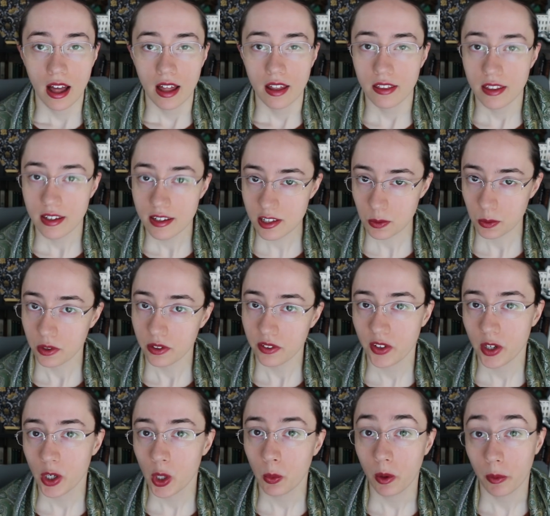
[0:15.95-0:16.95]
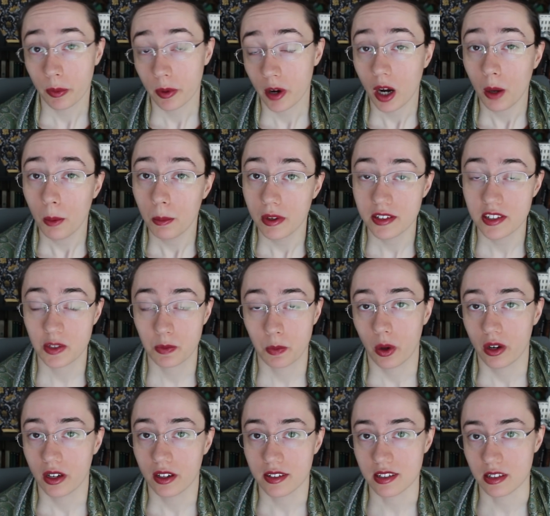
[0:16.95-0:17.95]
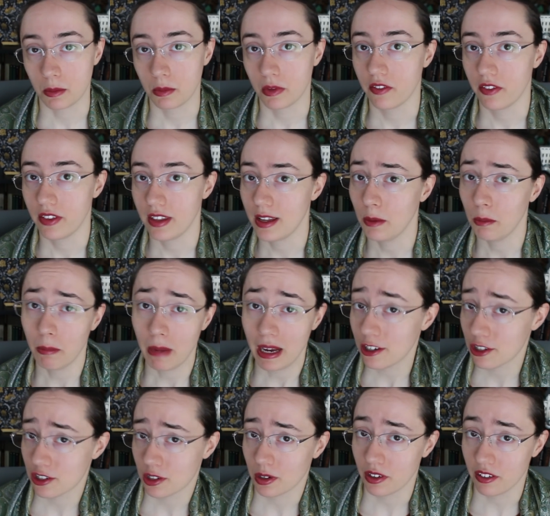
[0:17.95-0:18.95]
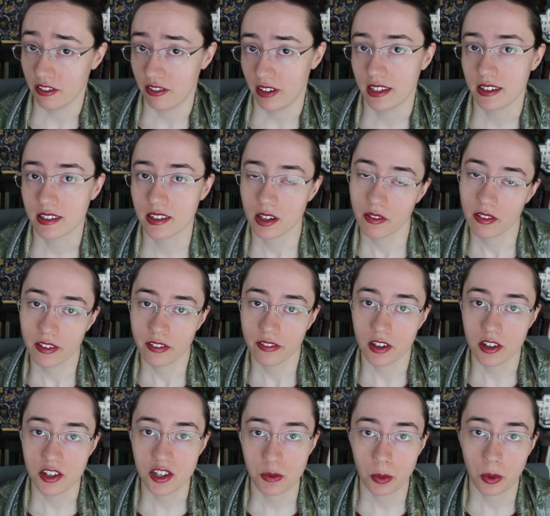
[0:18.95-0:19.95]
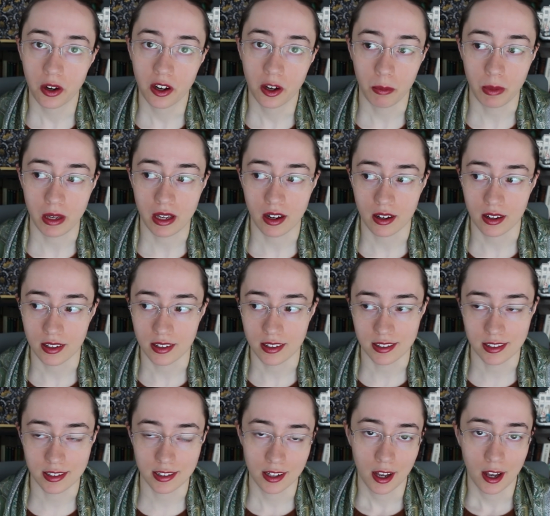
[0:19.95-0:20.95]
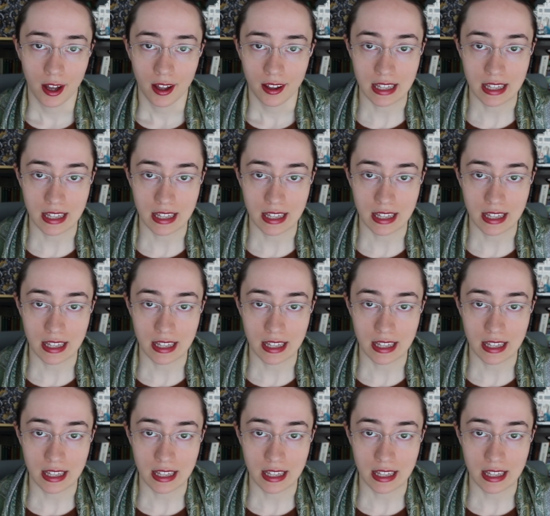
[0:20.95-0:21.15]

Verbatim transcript: This review will probably spoil some of the major events of the first book because